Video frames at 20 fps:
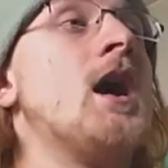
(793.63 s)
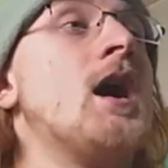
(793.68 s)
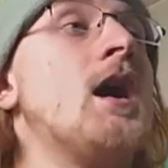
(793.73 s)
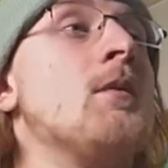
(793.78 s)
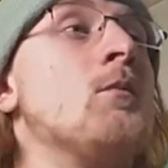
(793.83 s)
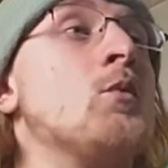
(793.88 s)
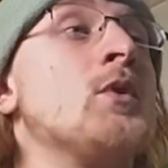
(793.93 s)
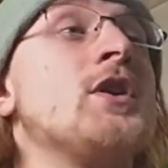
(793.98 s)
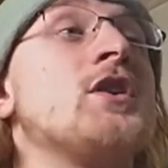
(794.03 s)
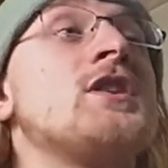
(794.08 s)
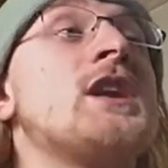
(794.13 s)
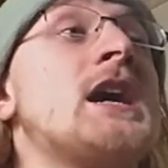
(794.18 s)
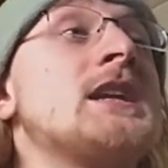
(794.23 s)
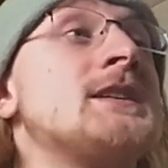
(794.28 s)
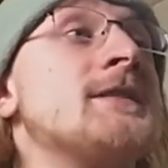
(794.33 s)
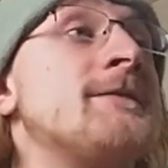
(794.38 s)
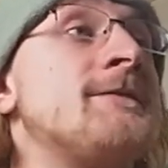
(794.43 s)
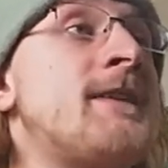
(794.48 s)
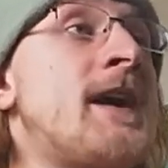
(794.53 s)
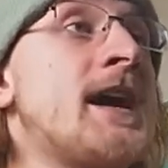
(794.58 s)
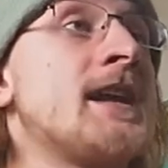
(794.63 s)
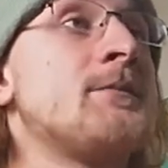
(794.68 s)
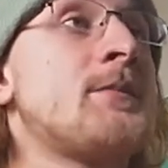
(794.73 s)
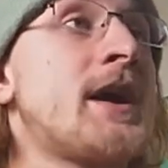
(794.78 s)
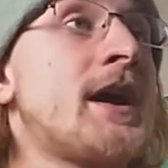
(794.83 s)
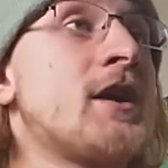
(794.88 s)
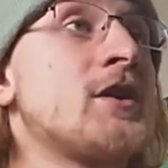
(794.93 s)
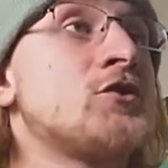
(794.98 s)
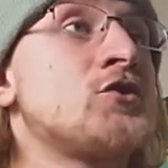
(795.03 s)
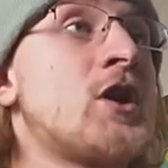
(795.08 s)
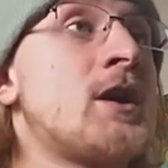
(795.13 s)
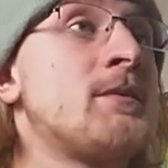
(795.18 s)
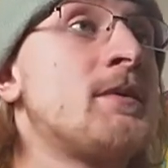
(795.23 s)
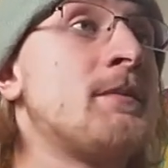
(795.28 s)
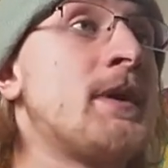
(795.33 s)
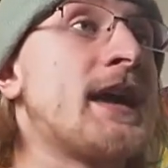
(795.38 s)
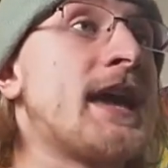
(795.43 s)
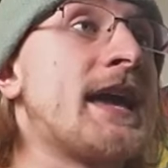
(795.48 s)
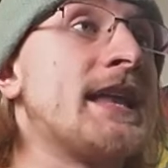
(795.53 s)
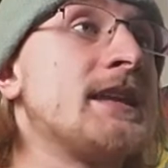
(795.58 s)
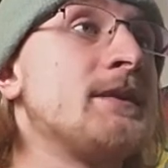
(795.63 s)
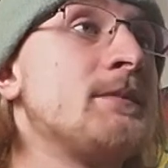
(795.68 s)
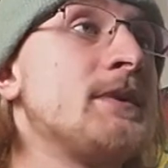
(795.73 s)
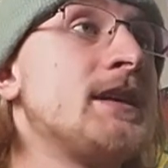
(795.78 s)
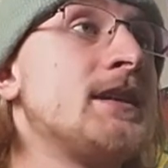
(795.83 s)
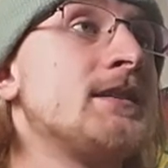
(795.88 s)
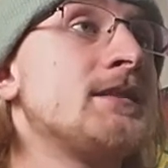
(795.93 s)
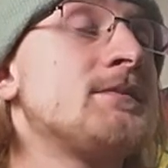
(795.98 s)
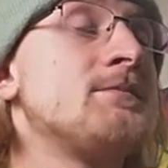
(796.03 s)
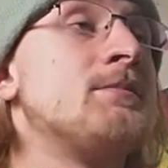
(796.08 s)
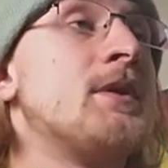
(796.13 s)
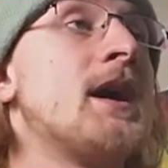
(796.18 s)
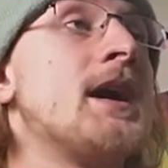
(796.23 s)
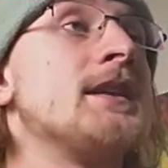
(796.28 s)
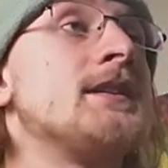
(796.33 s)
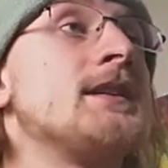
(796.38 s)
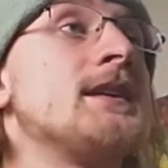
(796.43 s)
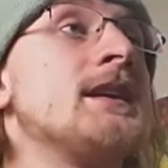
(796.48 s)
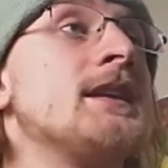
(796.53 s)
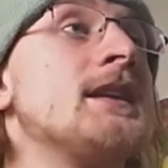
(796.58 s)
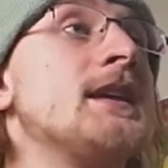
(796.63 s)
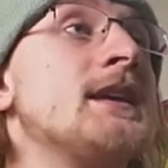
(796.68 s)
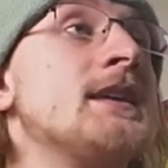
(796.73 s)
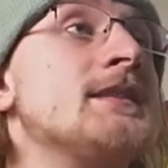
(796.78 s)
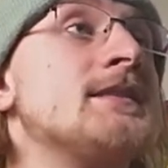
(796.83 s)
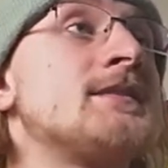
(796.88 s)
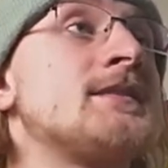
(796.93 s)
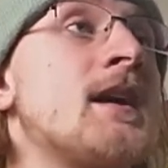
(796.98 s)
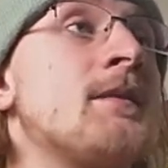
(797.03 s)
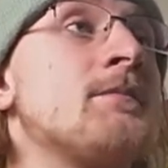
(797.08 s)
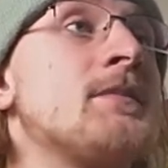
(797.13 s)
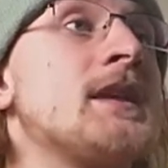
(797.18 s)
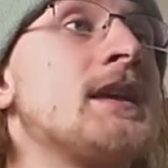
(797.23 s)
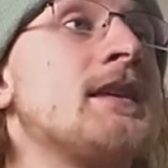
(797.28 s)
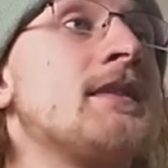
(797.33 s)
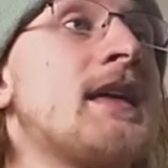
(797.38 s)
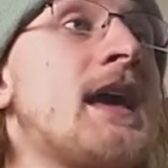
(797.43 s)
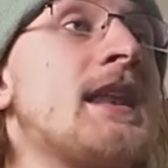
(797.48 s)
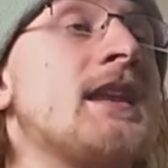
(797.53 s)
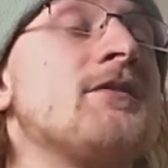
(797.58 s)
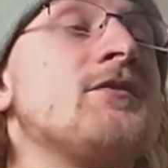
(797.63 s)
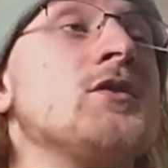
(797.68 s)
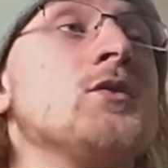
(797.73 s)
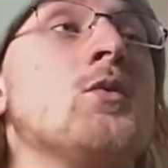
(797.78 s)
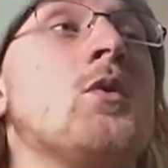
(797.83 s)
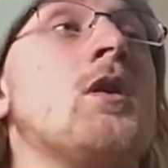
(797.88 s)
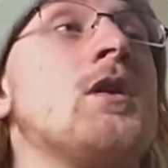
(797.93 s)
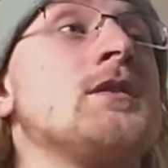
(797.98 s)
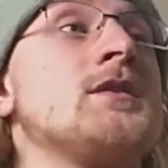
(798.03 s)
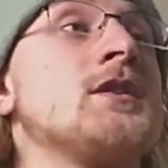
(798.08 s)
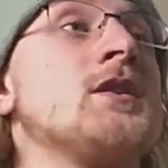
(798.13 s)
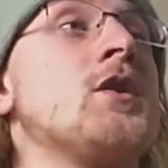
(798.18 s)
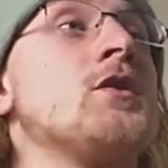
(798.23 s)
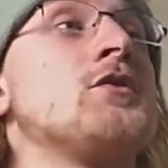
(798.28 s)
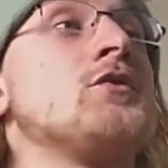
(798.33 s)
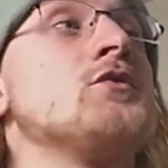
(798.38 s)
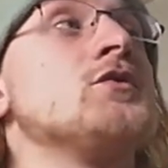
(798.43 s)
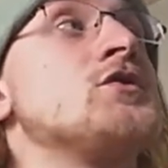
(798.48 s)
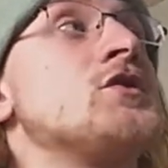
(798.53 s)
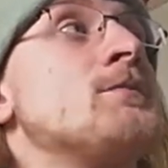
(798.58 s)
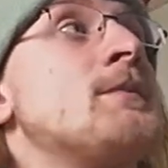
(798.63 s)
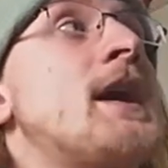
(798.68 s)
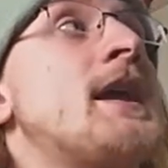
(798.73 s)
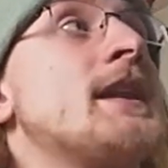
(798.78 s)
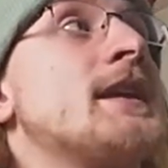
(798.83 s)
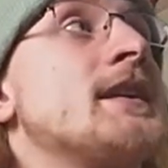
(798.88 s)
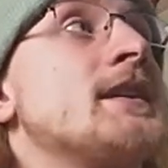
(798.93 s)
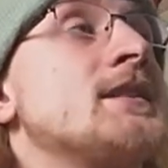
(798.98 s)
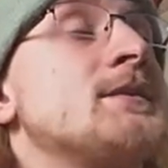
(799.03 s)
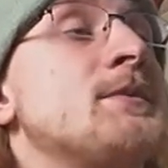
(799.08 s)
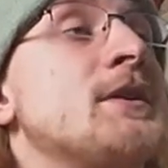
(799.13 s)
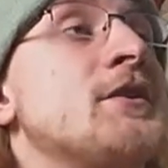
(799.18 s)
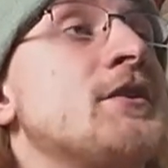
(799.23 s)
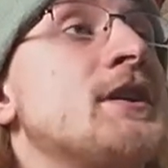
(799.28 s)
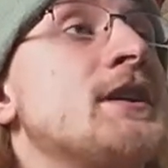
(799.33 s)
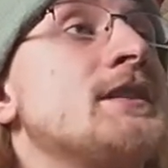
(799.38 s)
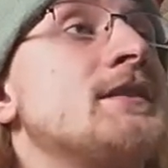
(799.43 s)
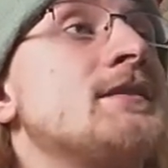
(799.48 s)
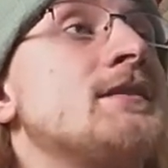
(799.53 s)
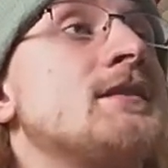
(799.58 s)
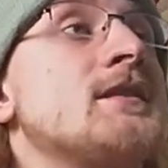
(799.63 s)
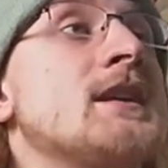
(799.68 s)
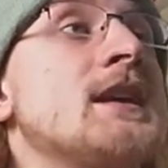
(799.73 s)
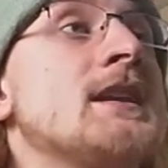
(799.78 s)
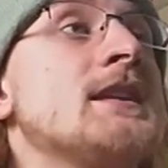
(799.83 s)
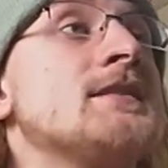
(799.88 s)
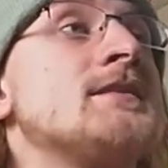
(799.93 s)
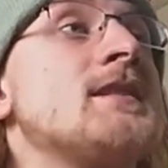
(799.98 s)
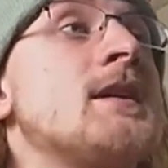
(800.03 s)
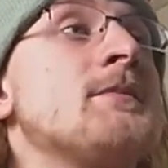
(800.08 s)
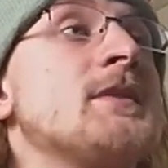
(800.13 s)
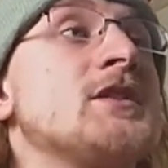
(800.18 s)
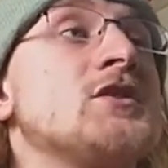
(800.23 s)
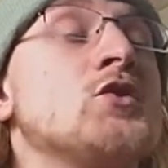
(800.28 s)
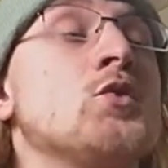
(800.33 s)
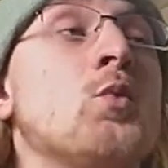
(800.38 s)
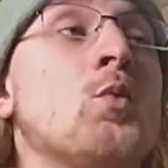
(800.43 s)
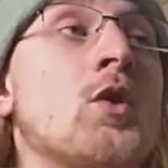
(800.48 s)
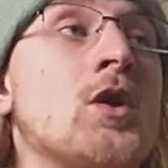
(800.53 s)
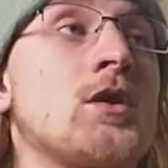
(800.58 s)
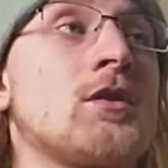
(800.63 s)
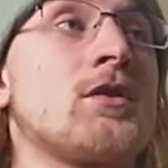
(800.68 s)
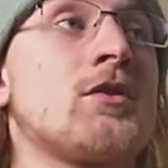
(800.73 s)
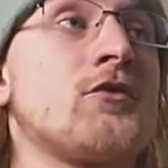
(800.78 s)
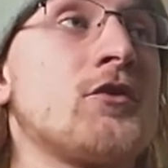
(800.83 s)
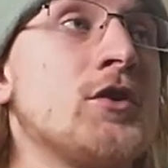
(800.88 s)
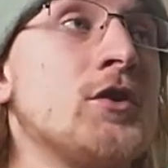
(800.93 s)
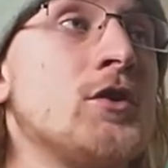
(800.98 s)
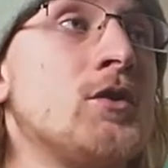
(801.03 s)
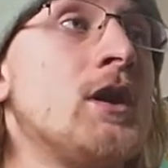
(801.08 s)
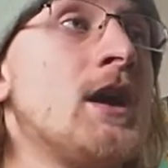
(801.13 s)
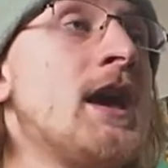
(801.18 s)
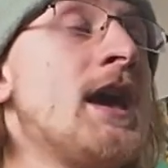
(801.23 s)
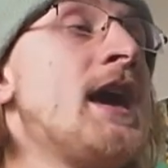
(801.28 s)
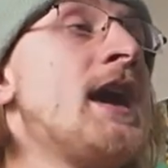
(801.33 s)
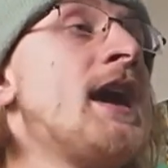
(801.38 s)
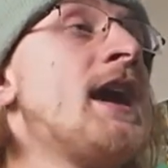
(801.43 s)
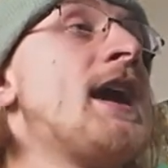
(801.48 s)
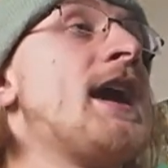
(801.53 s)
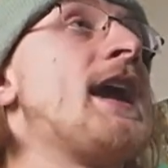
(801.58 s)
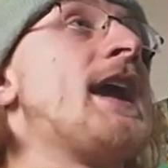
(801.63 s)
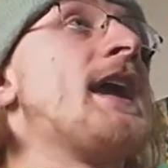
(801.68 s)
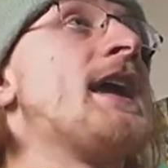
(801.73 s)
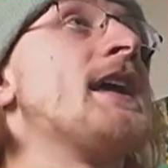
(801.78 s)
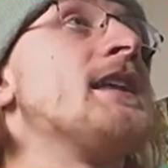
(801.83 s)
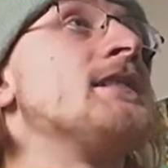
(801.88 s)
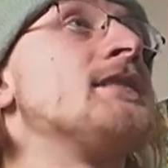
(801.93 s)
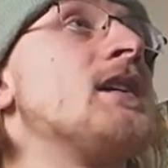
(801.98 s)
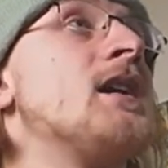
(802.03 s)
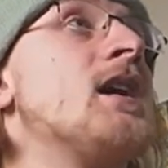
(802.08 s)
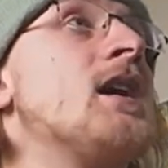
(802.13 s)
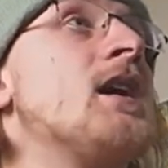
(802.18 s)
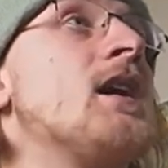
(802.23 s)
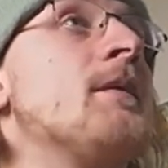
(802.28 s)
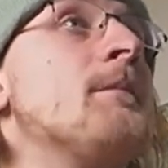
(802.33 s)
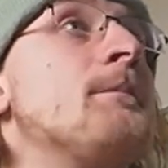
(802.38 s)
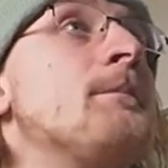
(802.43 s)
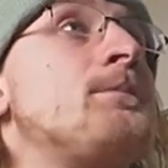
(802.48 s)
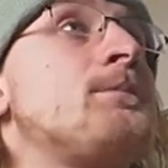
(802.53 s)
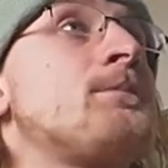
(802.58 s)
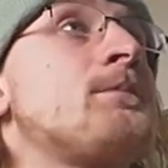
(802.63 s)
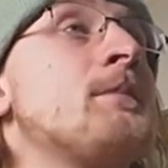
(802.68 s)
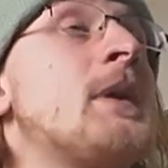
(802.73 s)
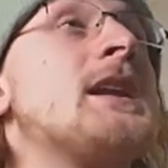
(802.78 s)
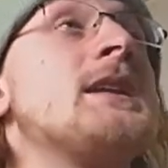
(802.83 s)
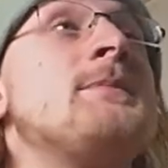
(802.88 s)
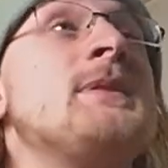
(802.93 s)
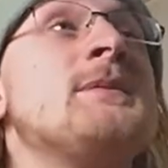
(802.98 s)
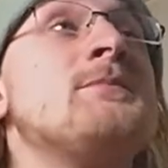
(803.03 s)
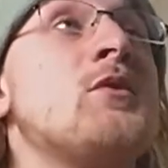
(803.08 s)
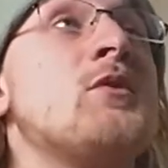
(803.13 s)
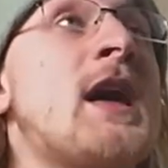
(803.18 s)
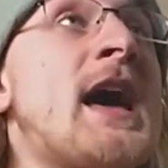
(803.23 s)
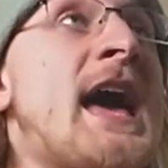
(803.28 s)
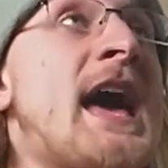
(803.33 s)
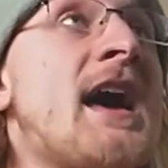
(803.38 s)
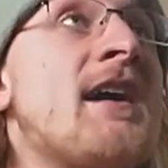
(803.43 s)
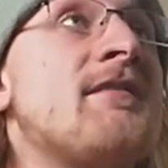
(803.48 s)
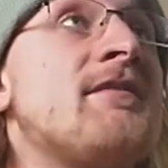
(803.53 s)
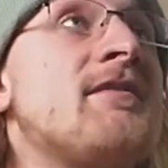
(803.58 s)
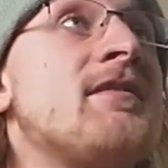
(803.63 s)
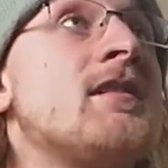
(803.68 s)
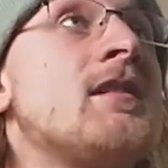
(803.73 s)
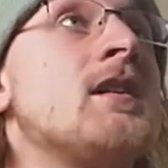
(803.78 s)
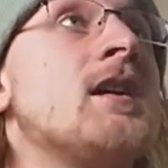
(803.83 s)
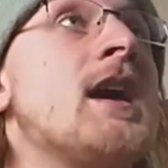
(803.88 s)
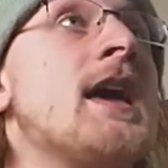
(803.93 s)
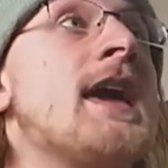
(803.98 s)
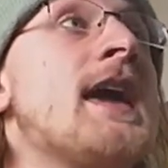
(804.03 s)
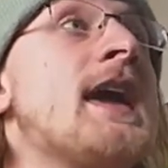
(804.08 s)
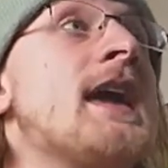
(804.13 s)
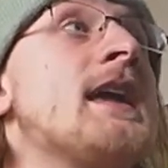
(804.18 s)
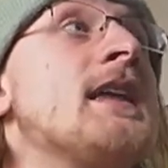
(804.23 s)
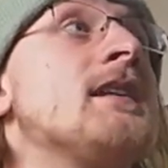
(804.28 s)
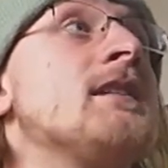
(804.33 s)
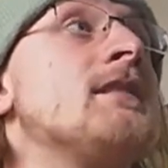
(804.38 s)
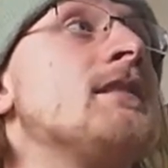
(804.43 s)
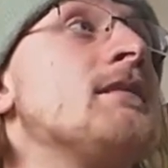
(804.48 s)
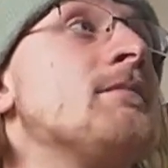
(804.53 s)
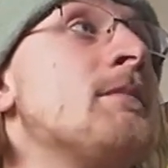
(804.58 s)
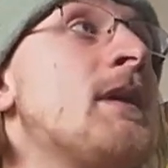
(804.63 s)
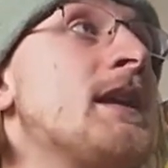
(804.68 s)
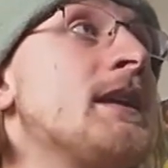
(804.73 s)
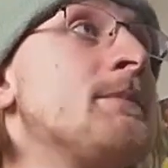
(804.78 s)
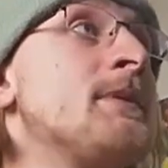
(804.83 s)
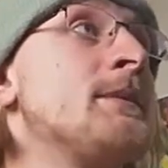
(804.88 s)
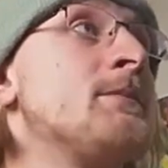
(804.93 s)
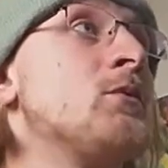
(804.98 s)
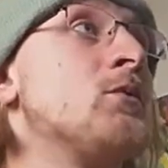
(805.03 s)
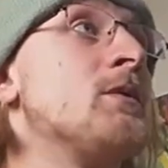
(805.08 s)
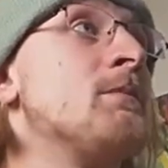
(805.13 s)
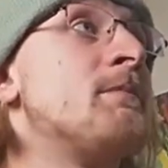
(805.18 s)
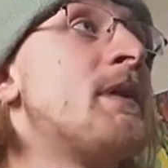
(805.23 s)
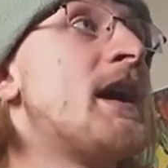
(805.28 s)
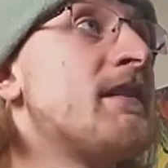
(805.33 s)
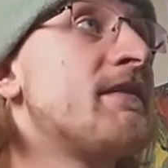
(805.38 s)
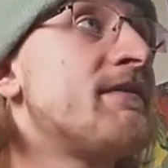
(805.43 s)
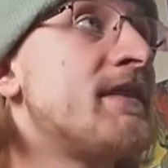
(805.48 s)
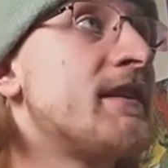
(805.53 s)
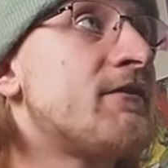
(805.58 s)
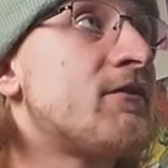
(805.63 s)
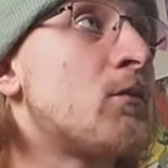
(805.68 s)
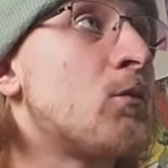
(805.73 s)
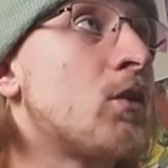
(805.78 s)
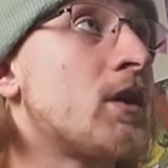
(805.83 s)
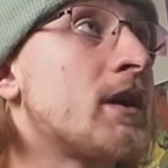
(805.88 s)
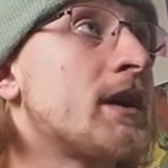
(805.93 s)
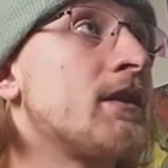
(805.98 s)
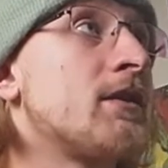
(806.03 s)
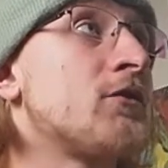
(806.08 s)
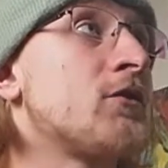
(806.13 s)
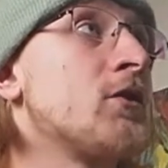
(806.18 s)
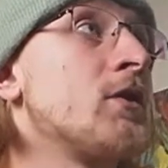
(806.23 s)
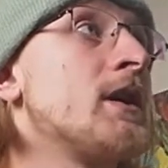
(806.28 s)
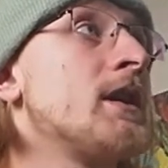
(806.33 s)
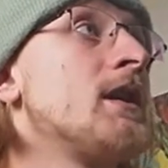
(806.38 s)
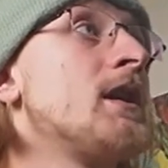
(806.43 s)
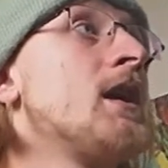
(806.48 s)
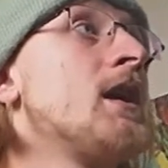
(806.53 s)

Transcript: we are not defined by our trauma by any means, but it is something that if you are to go through a traumatic experience, it is something to work through. And many people have, and many people would benefit from working through it.